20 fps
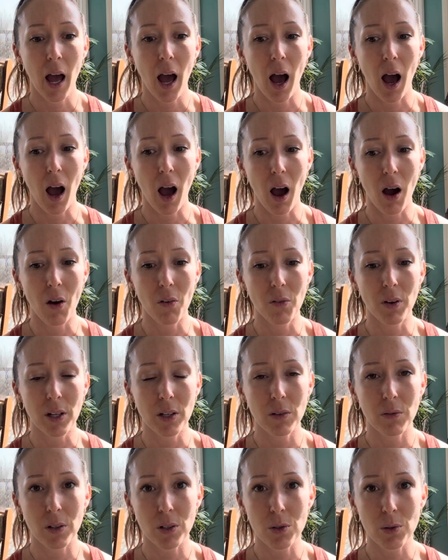of
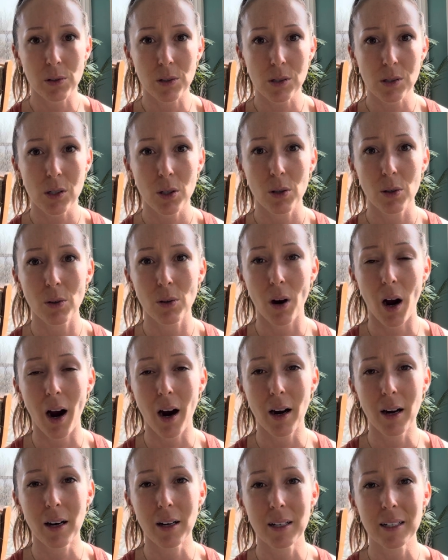individuals who
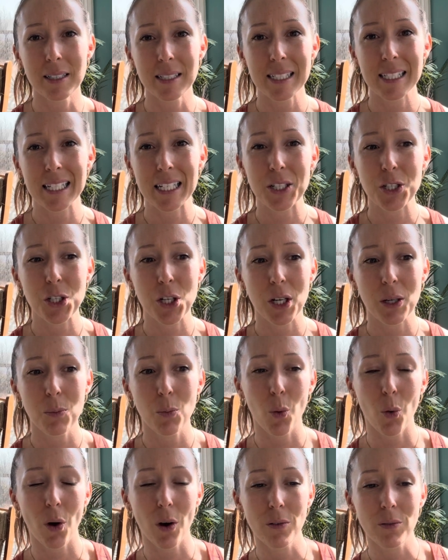are teaching
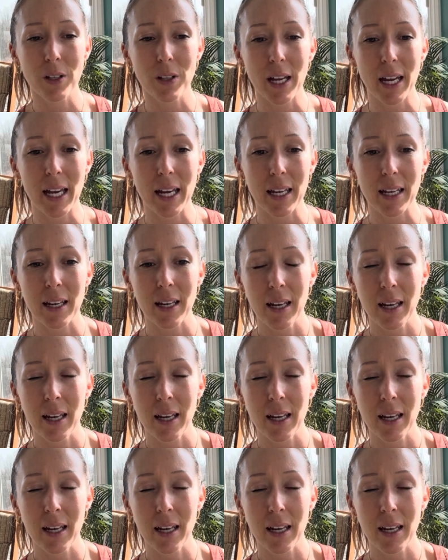more of like,